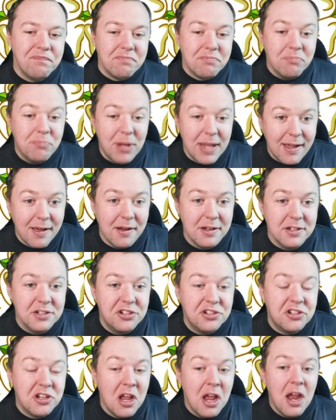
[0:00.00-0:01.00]

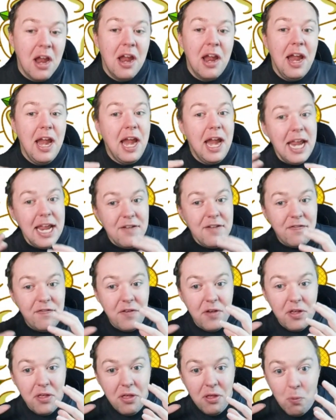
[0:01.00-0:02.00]
Because if
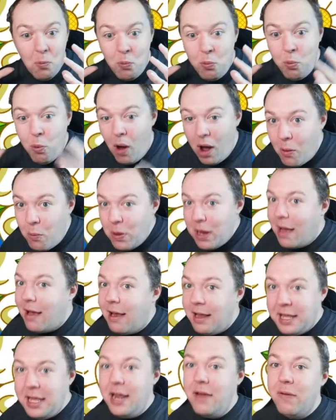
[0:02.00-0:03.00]
what we are
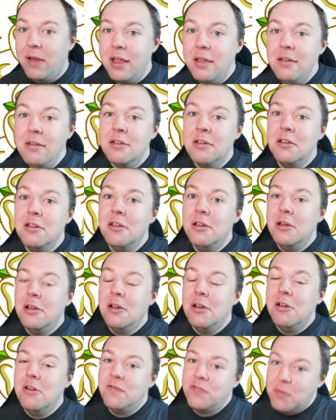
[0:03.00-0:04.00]
hearing
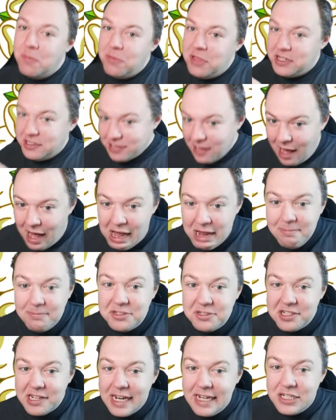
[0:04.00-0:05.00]
from the
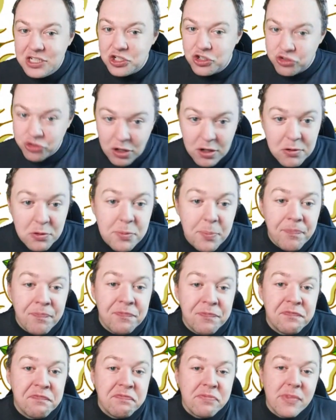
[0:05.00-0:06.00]
Times is true,
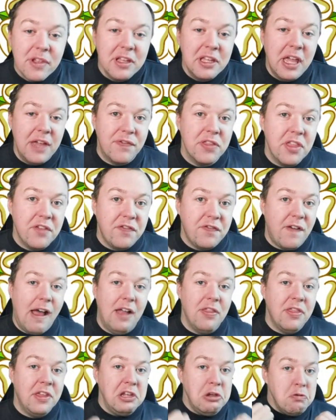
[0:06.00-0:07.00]
given the
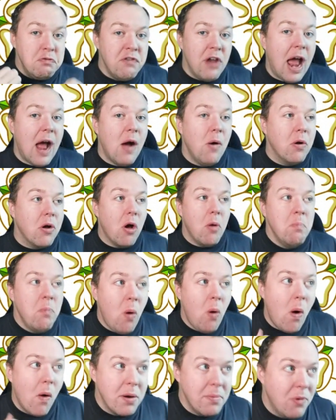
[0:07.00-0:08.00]
fact that you've now got
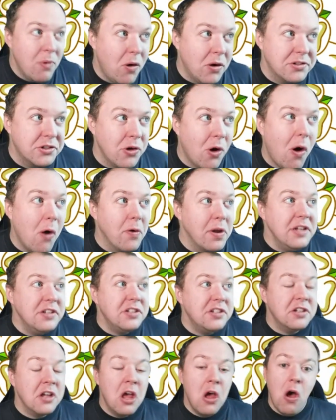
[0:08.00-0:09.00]
more and more
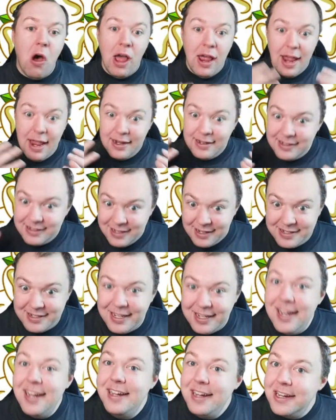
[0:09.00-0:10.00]
Tories, and the
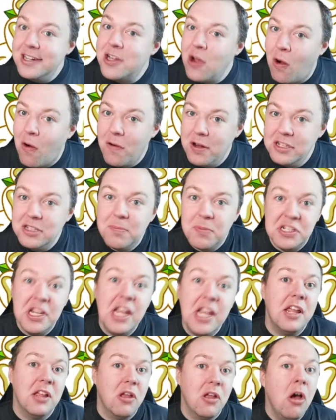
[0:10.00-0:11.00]
senior Tories in
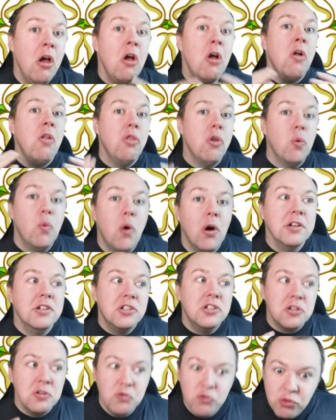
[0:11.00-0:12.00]
particular, the
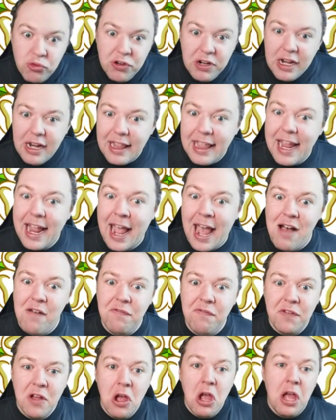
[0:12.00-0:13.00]
ones who really
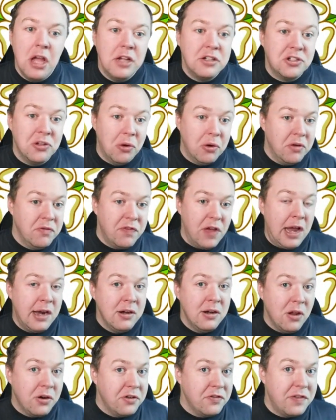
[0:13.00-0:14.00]
have sort of a
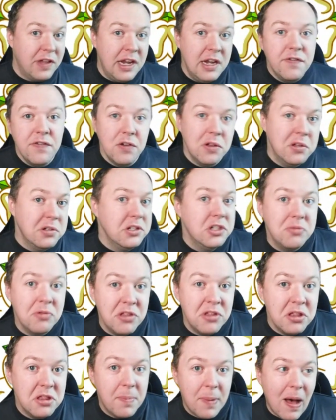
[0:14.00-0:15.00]
lot of influence
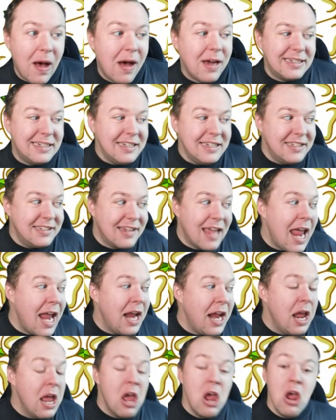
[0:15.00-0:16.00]
within the party, saying